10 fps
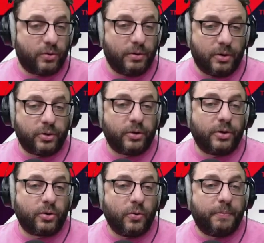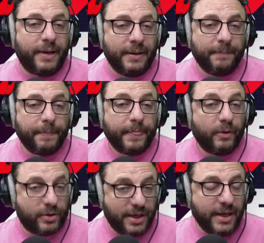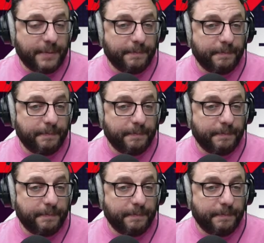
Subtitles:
Koopa, okay?